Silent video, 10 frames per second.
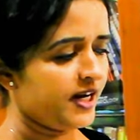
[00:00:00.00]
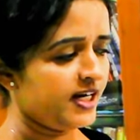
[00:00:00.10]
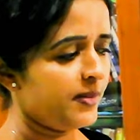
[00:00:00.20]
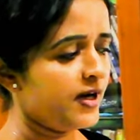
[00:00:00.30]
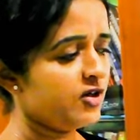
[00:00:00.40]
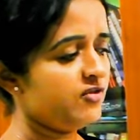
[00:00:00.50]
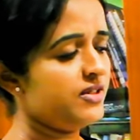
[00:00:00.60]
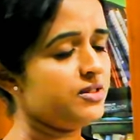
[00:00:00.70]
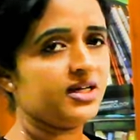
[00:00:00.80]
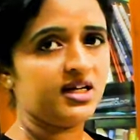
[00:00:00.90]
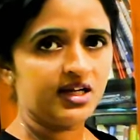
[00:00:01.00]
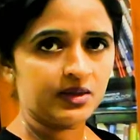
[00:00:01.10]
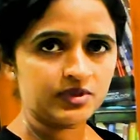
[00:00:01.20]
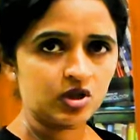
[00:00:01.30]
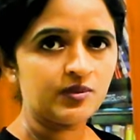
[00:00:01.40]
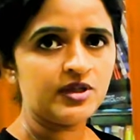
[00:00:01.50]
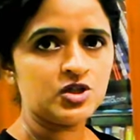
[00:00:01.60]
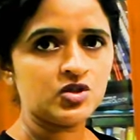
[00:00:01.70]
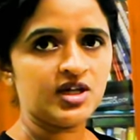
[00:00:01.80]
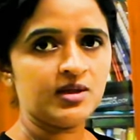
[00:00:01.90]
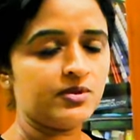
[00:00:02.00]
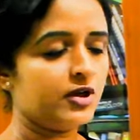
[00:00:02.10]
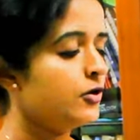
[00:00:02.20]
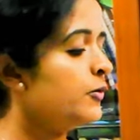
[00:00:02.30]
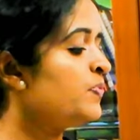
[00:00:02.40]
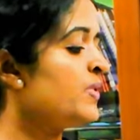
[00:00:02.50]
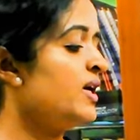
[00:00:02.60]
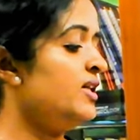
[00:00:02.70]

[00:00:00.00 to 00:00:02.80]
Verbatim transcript: and a part of it is getting absorbed into the embryo.